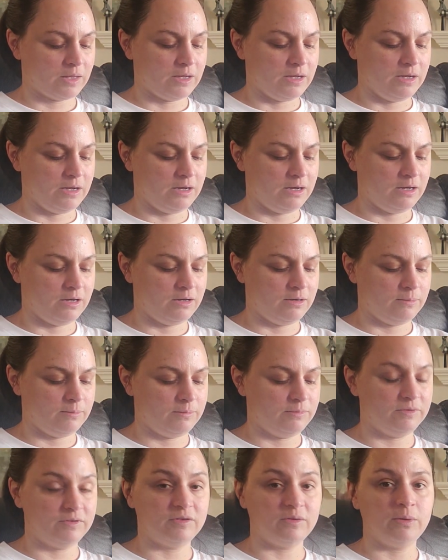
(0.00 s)

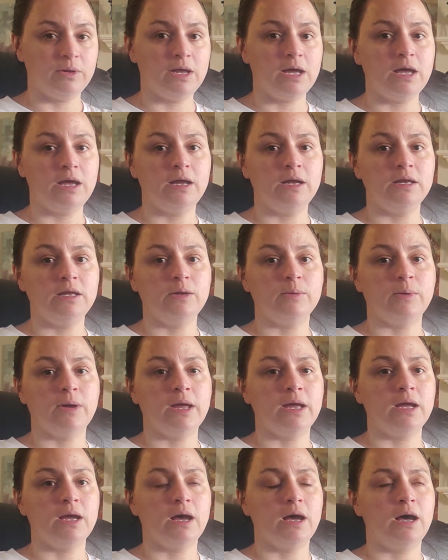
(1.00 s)
So yeah,
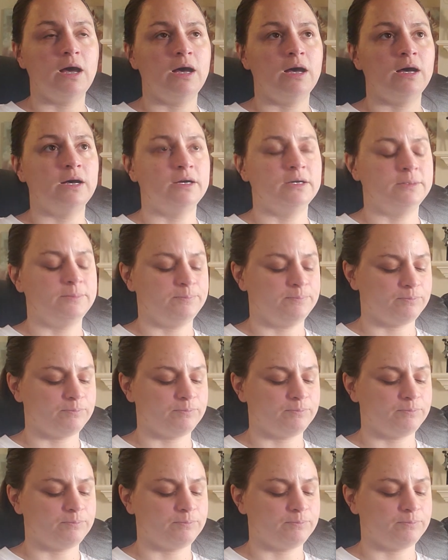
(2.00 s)
anyway, I